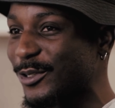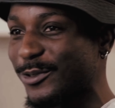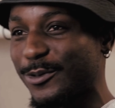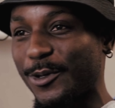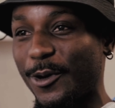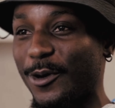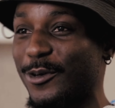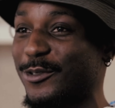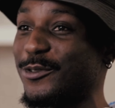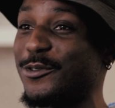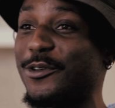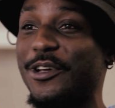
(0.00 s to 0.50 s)

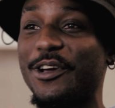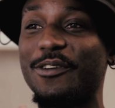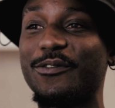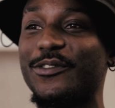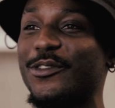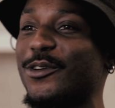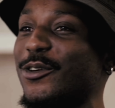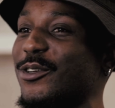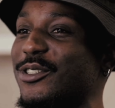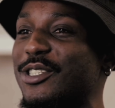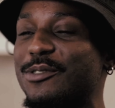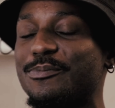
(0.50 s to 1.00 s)
dog to have
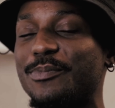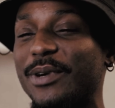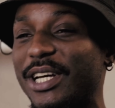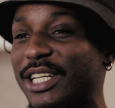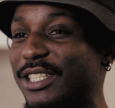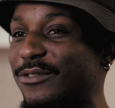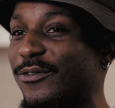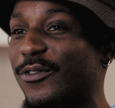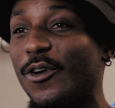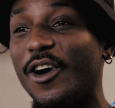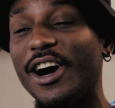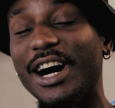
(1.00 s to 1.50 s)
those. But
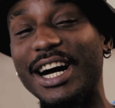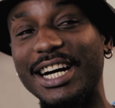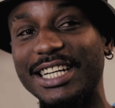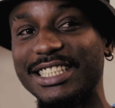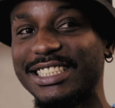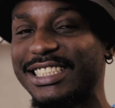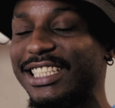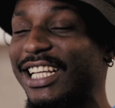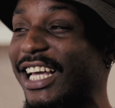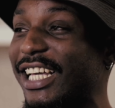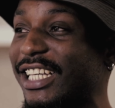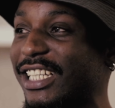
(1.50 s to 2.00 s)
for us,
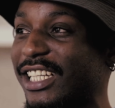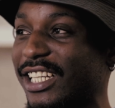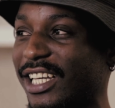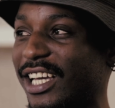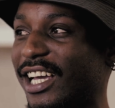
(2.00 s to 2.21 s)
like